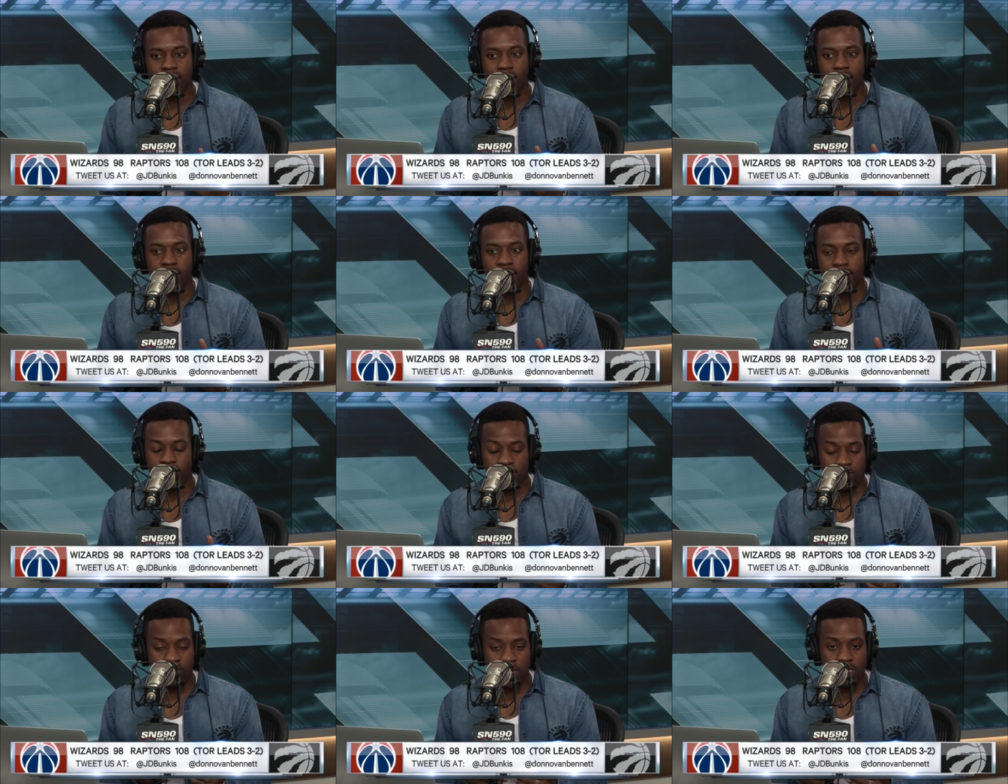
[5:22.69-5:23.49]
and
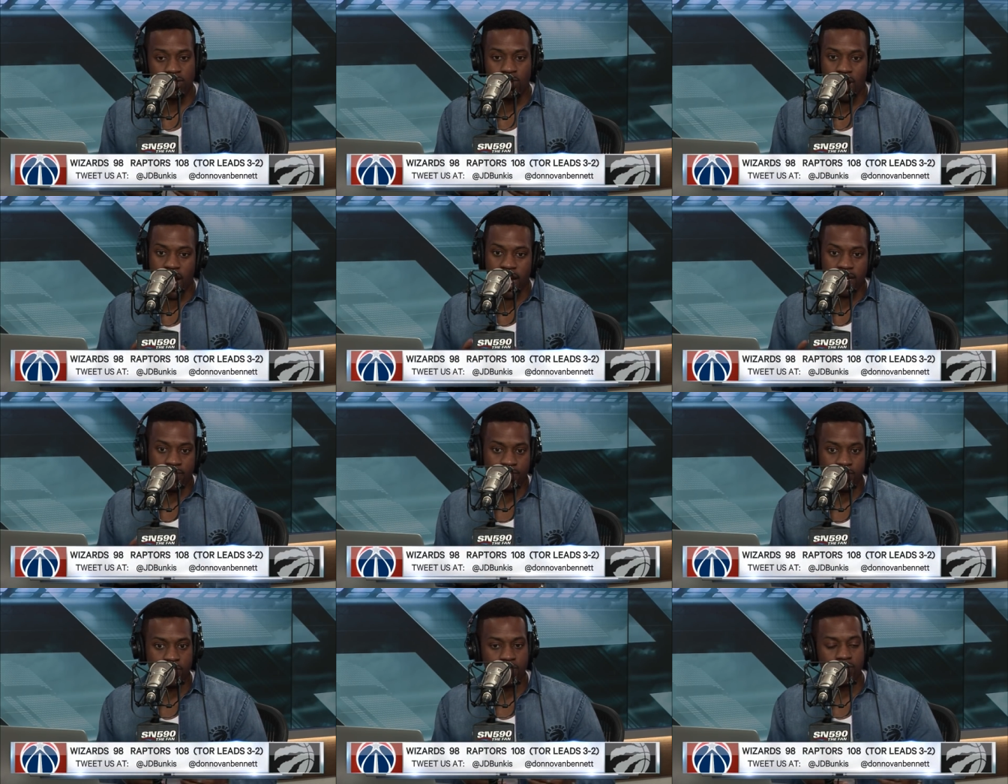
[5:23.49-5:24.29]
it's the reason why,
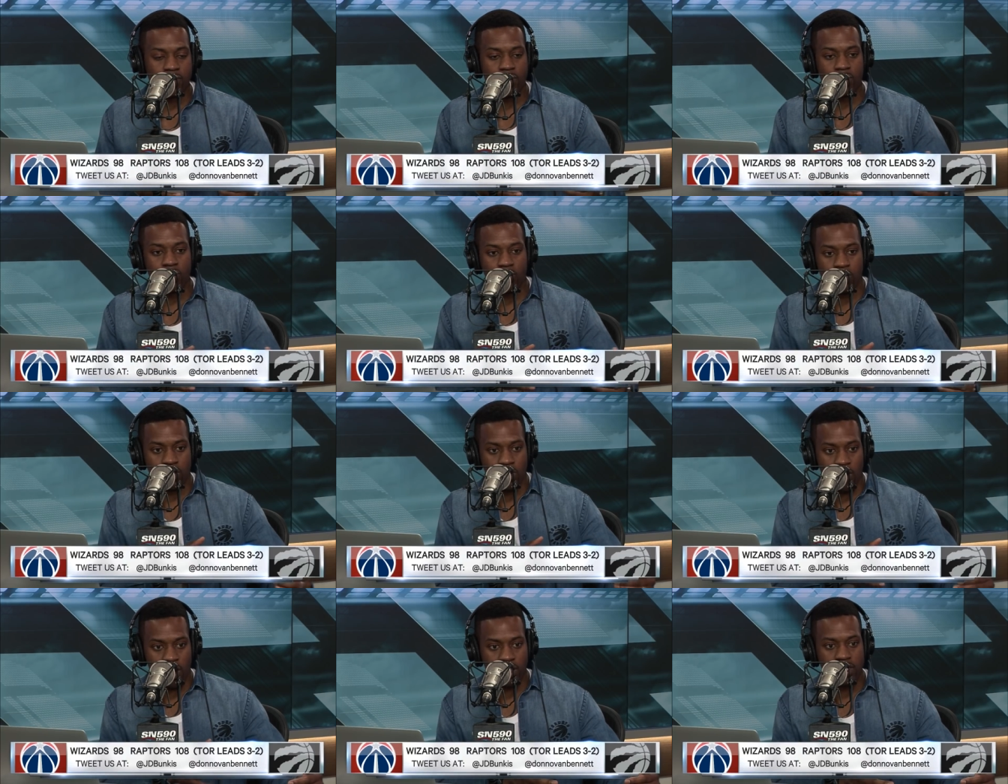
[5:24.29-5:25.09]

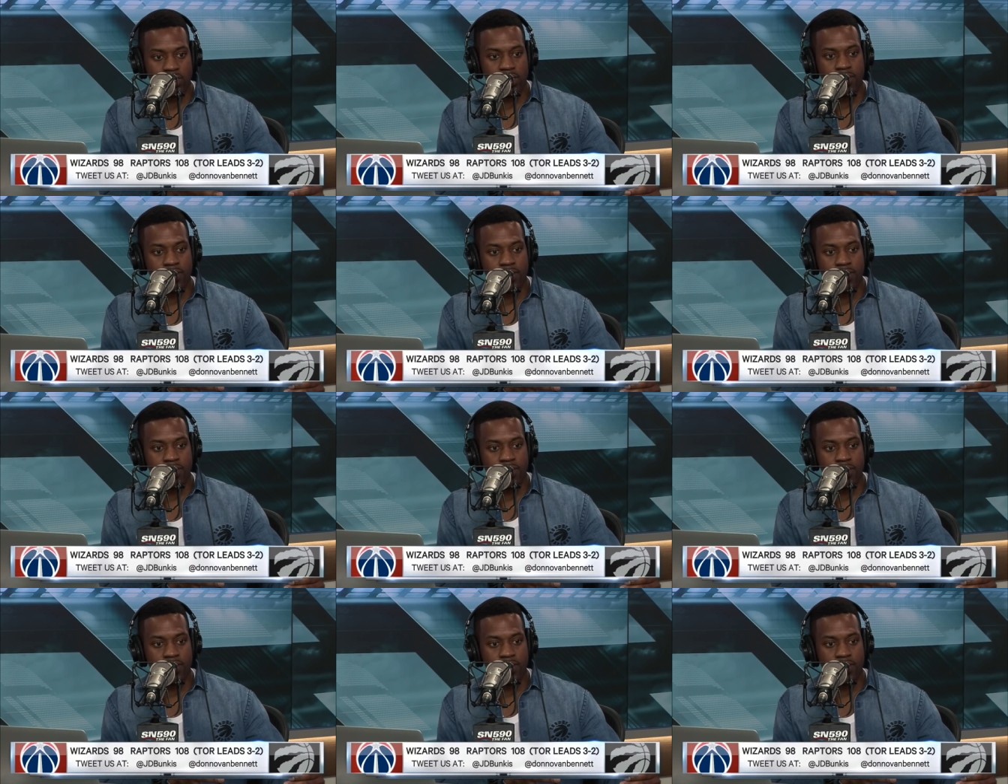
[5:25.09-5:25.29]
regardless